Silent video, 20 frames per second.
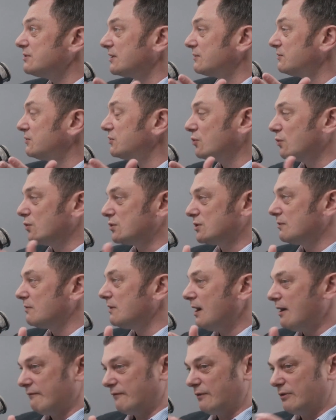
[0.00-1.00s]
I talk to
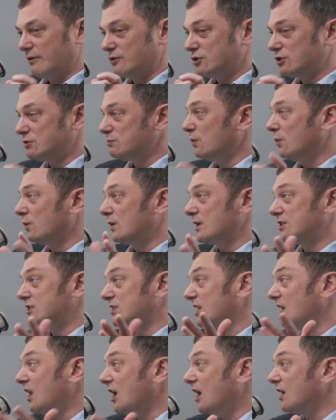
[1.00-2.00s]
from the smallest
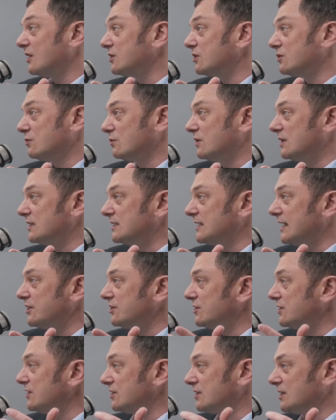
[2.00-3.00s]
to the largest
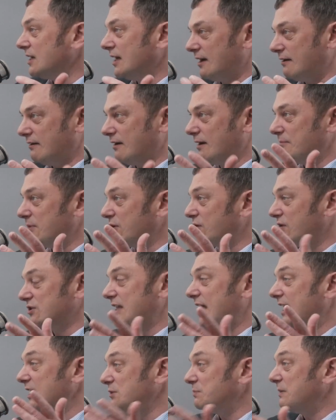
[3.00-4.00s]
organizations across
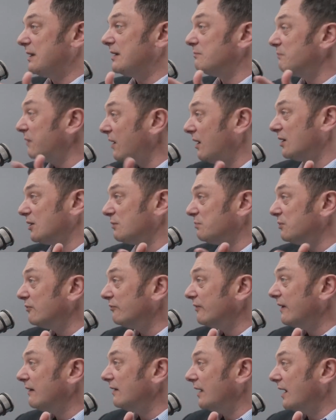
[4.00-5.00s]
the HPE and partner
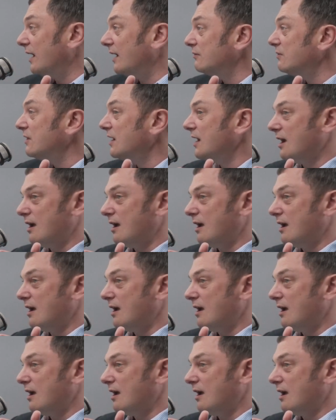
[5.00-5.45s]
portfolio,